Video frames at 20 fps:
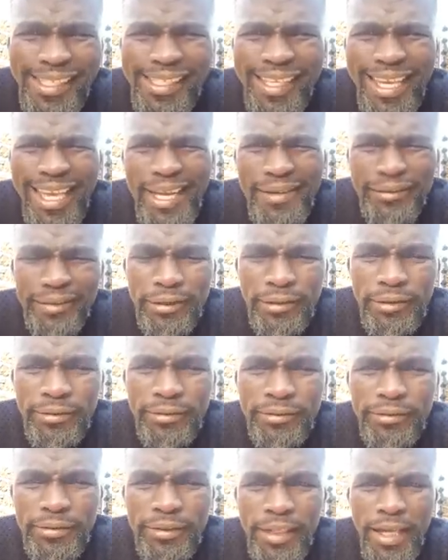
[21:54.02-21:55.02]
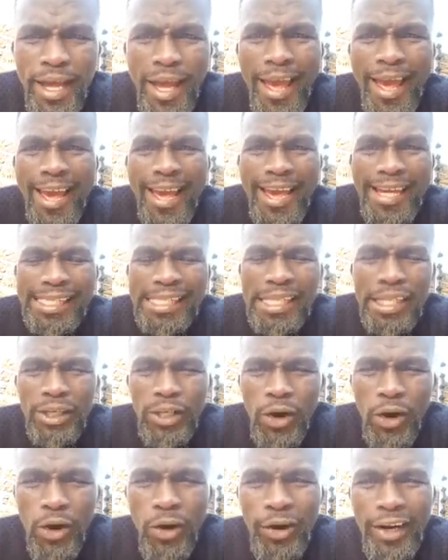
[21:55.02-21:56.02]
evil as
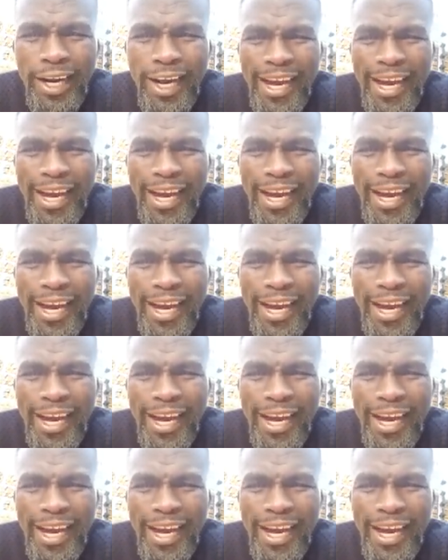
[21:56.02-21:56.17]
long